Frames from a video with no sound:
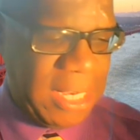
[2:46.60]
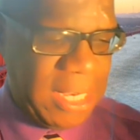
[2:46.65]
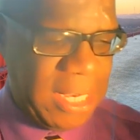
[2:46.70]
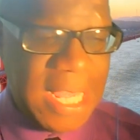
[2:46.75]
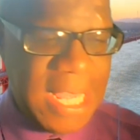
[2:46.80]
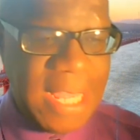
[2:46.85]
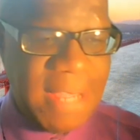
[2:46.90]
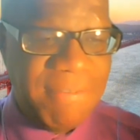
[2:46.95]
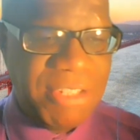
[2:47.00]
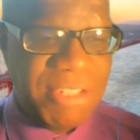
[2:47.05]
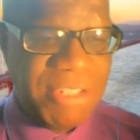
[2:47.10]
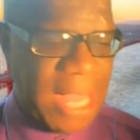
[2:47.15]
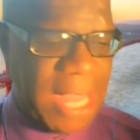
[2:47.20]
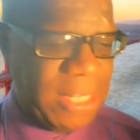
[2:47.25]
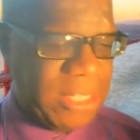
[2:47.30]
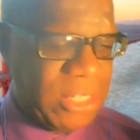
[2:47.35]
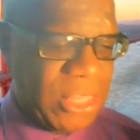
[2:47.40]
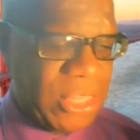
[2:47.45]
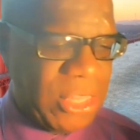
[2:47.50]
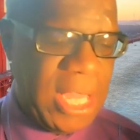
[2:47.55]
leaves
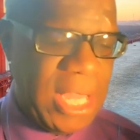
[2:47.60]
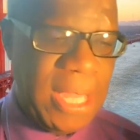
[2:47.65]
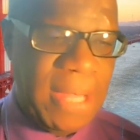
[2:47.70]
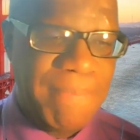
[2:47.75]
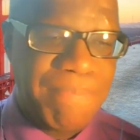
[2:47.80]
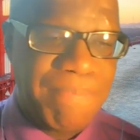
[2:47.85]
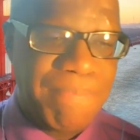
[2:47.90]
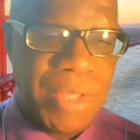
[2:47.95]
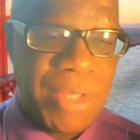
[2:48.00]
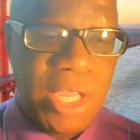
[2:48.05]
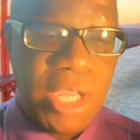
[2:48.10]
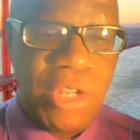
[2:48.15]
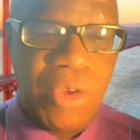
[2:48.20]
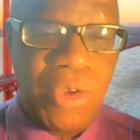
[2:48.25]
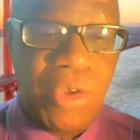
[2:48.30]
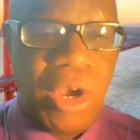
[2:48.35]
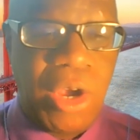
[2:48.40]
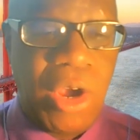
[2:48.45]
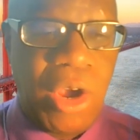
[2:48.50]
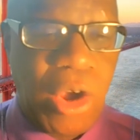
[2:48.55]
and the,
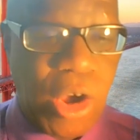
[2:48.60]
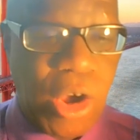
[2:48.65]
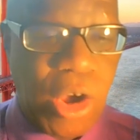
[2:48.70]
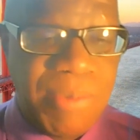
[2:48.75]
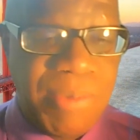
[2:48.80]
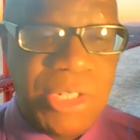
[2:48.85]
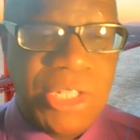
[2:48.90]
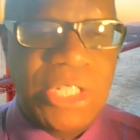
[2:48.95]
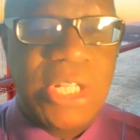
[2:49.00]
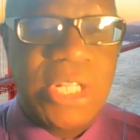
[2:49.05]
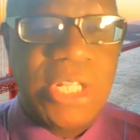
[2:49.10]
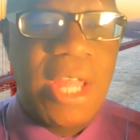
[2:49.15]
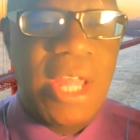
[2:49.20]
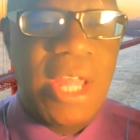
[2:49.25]
herbs